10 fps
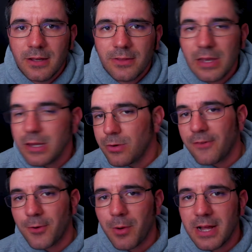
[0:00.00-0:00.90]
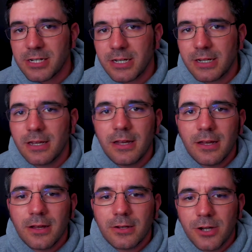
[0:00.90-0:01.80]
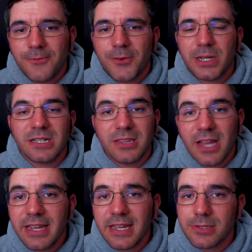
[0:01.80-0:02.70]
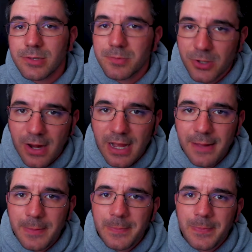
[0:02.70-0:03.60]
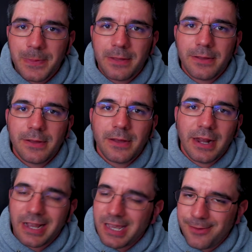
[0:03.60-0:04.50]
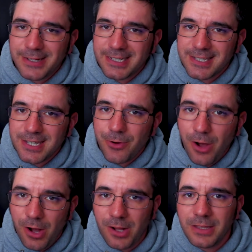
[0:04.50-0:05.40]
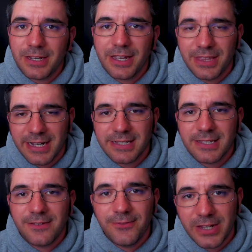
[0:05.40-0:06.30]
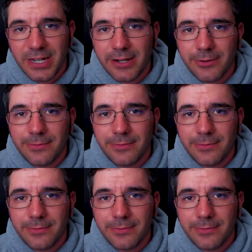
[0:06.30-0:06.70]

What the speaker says: Thank you all for watching. Don't forget to like and subscribe. And I can't wait to see you all in the next video.